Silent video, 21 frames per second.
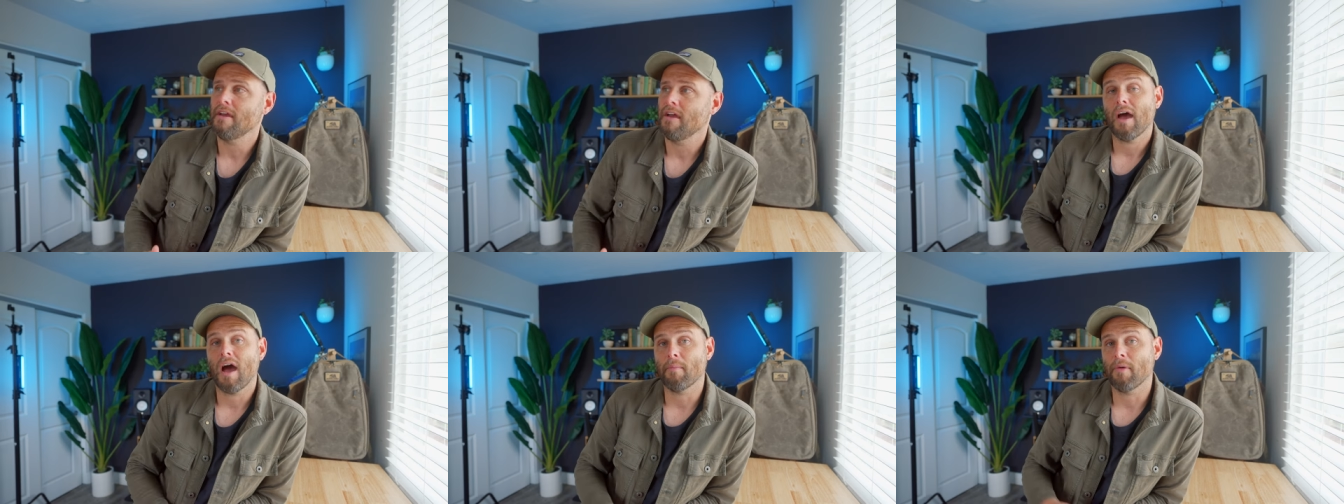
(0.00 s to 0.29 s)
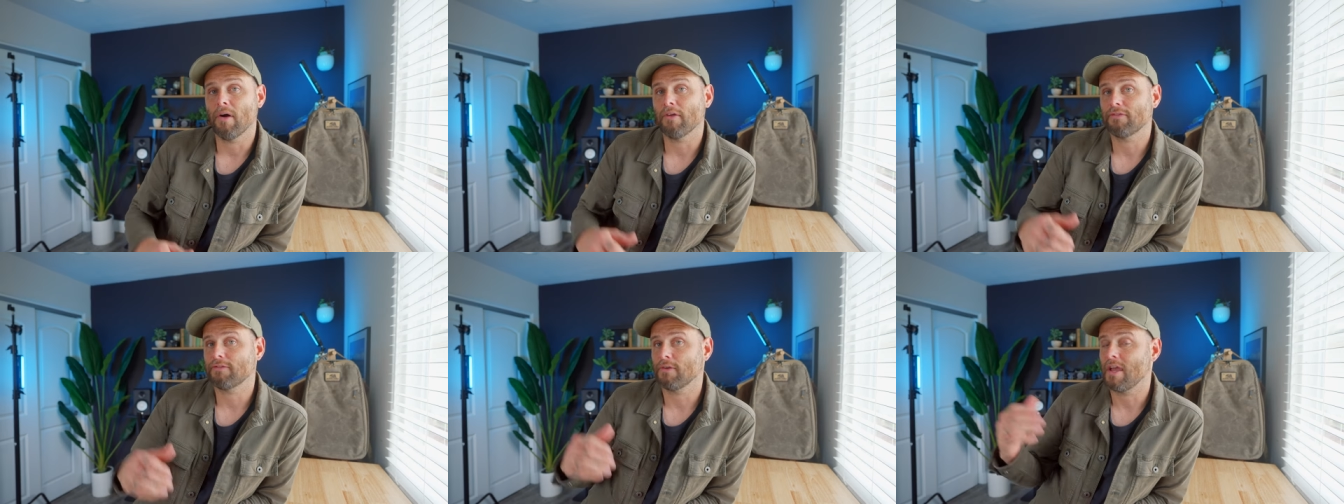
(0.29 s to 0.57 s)
I'm
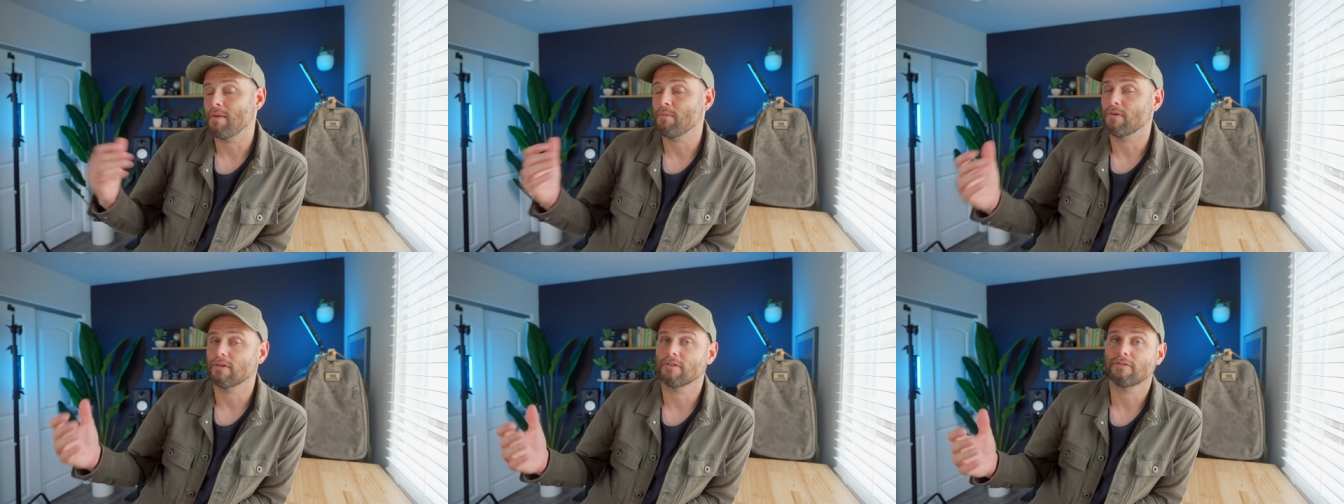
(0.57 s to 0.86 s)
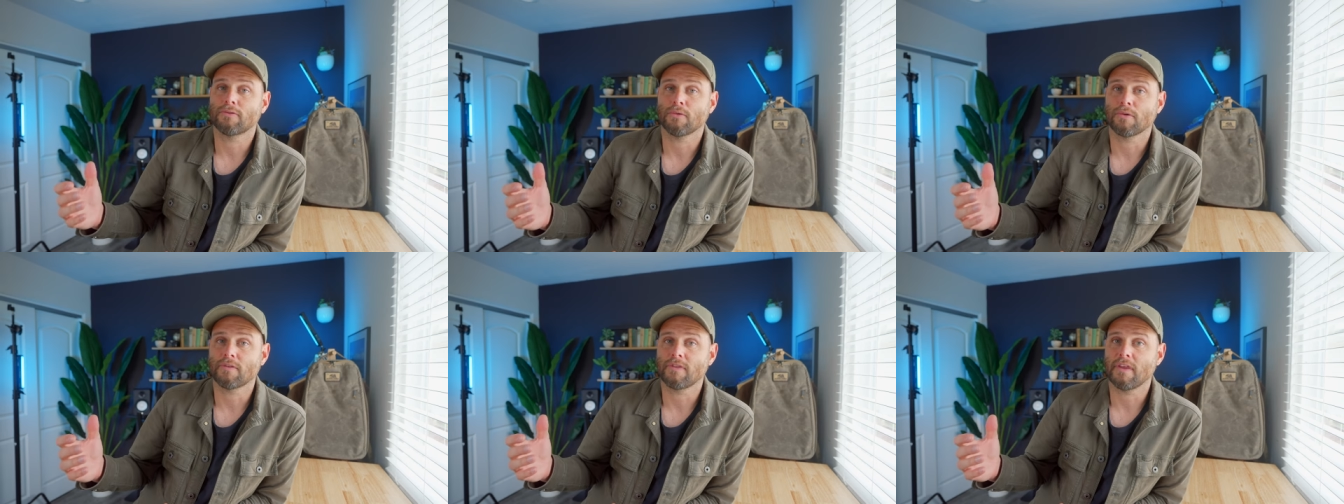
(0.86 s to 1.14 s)
also able to
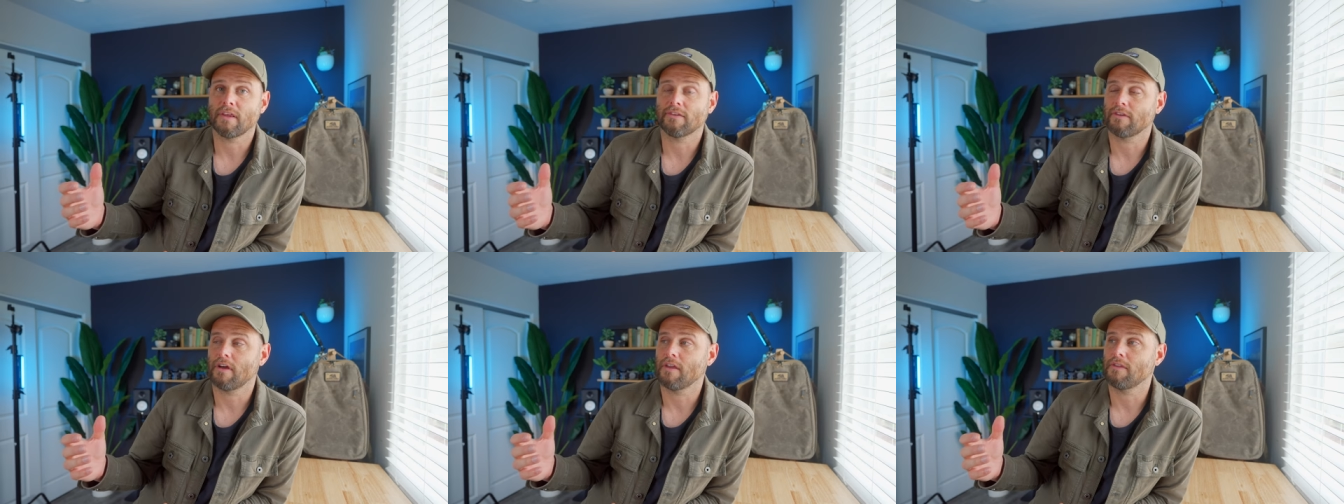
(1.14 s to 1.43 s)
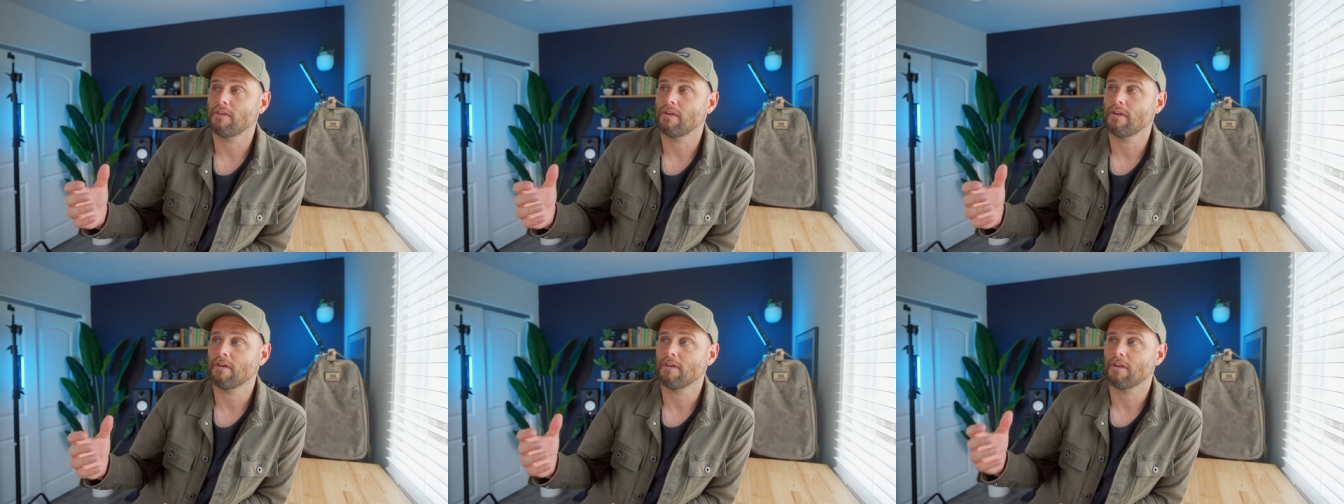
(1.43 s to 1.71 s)
store things on
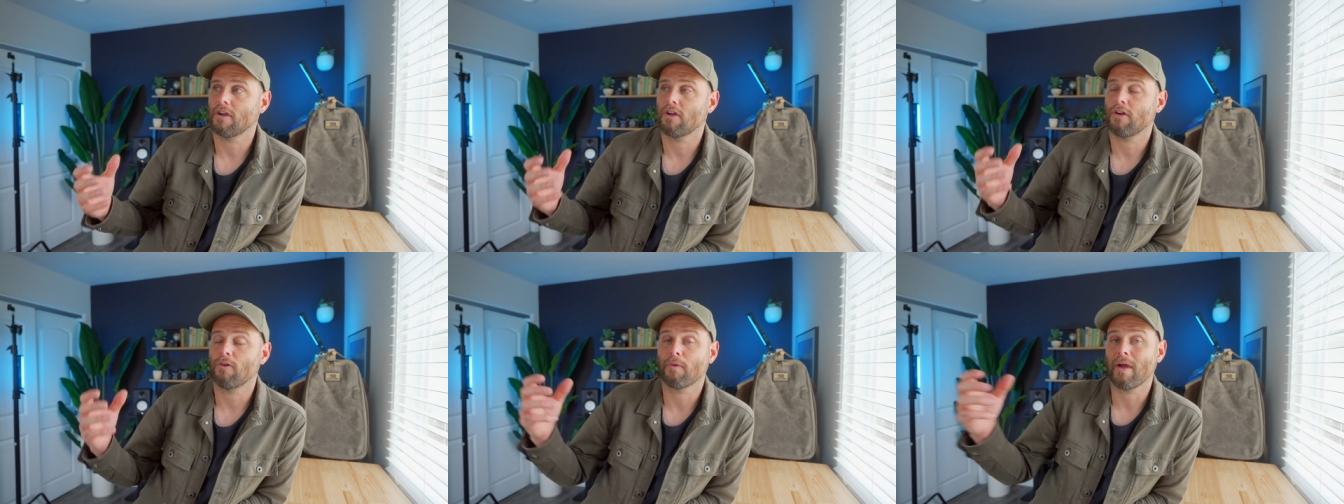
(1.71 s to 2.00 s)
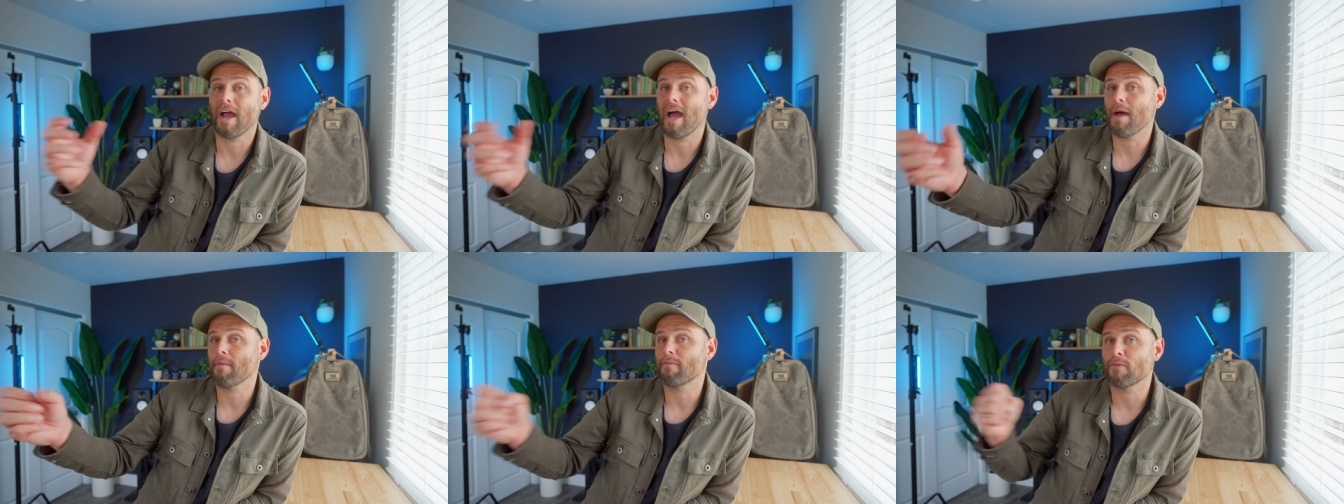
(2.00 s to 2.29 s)
there to
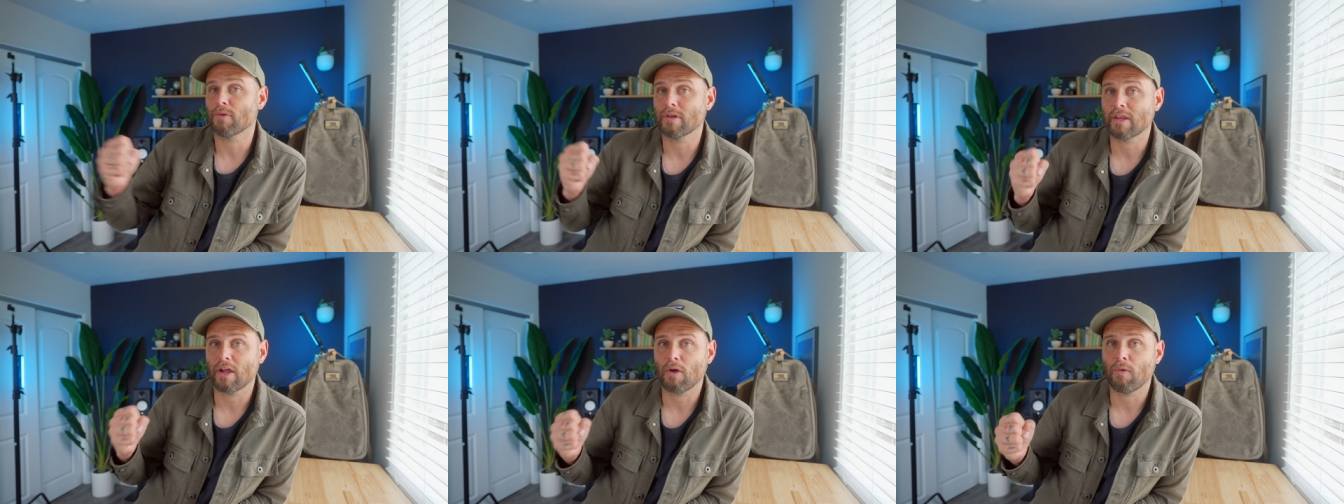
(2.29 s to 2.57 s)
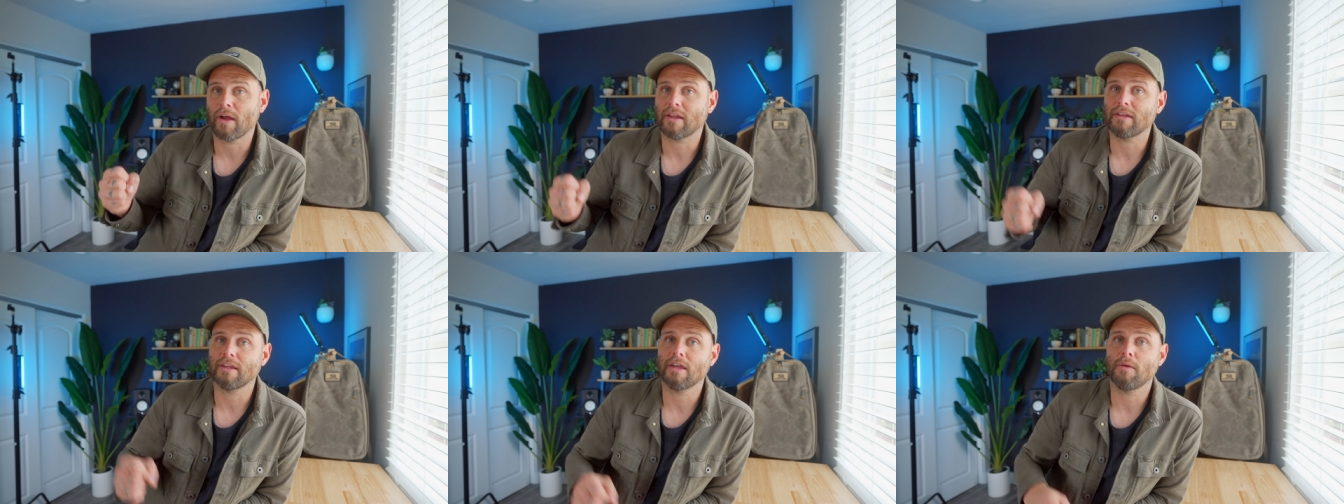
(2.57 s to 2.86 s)
grab really
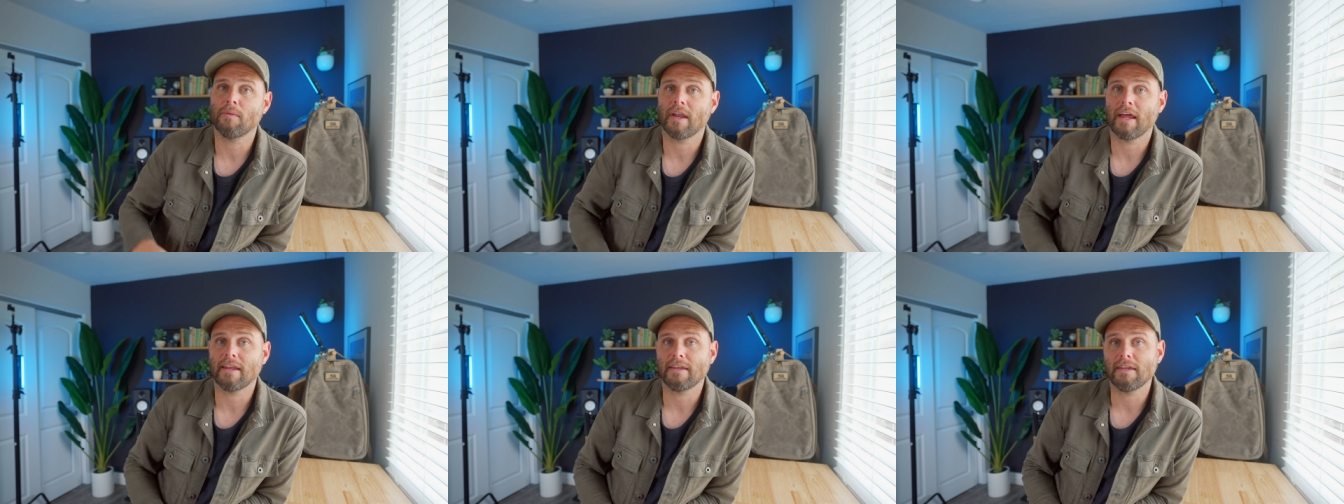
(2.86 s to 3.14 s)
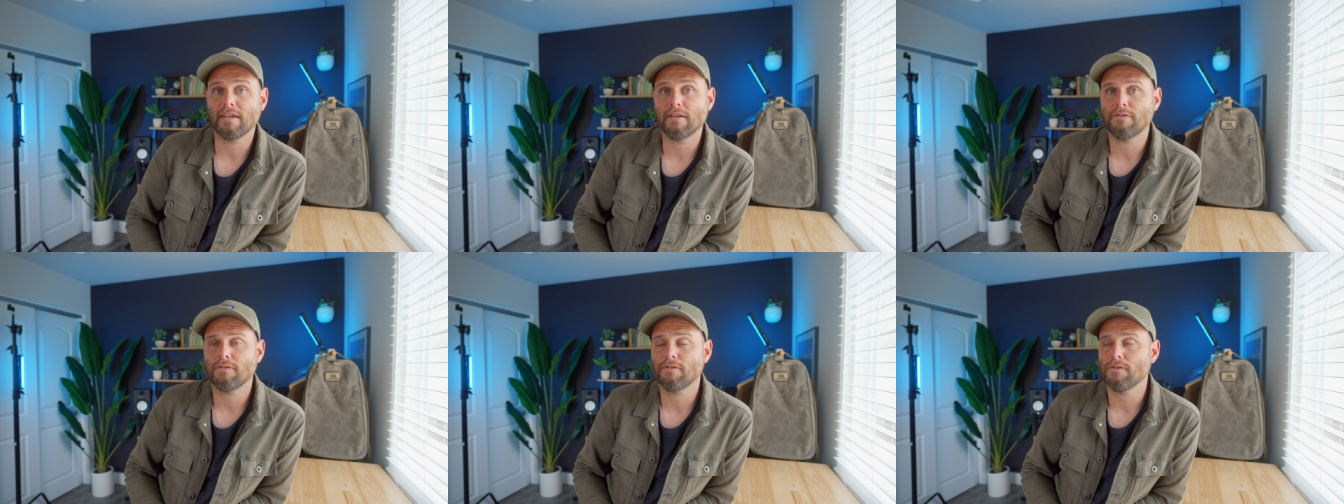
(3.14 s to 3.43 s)
quickly when I
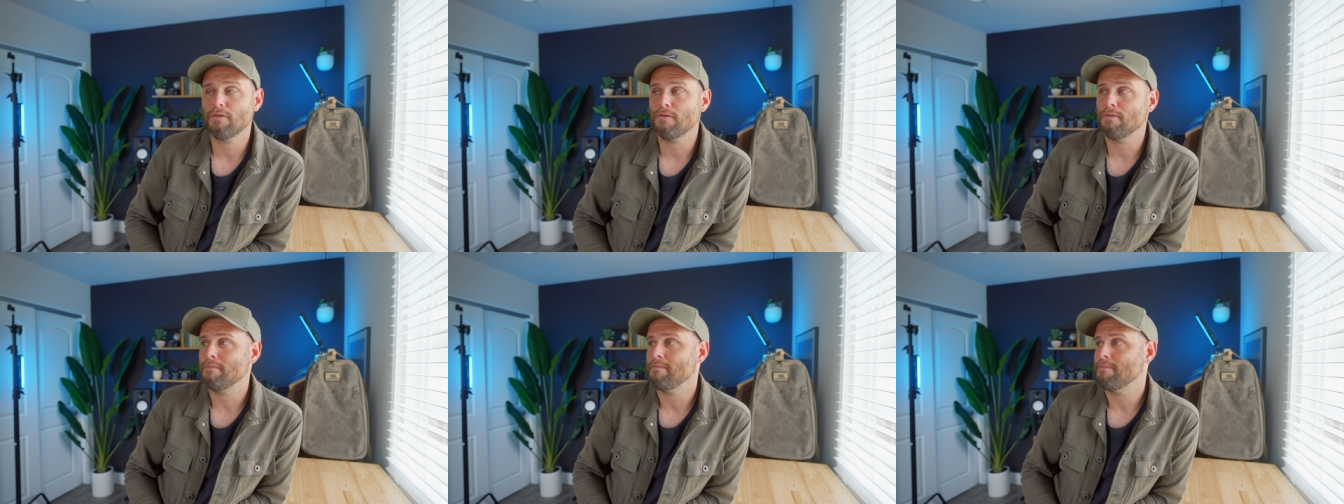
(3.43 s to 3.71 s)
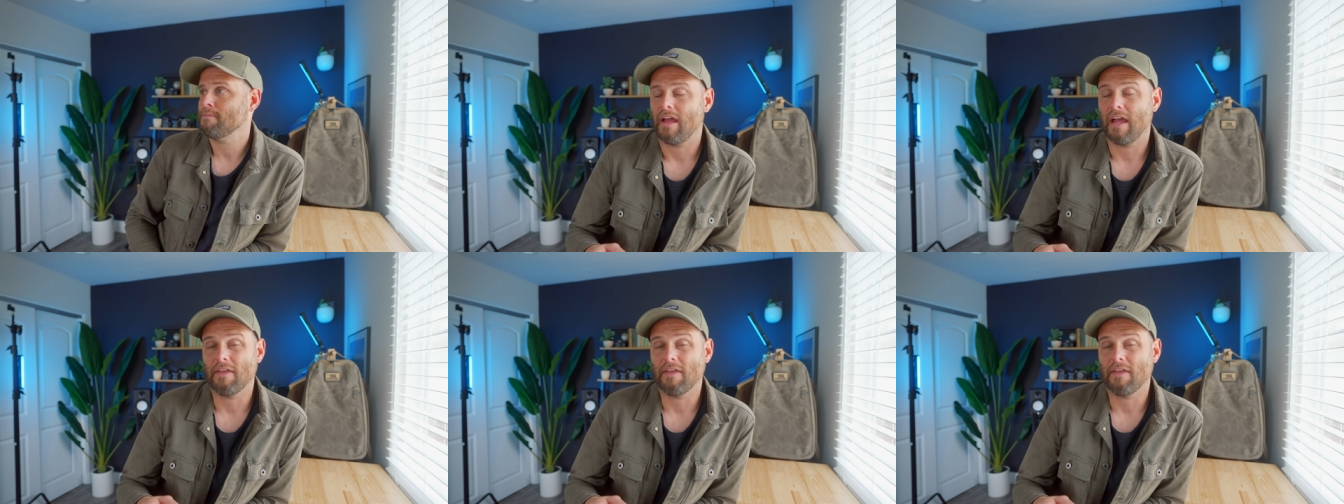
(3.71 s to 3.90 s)
need to.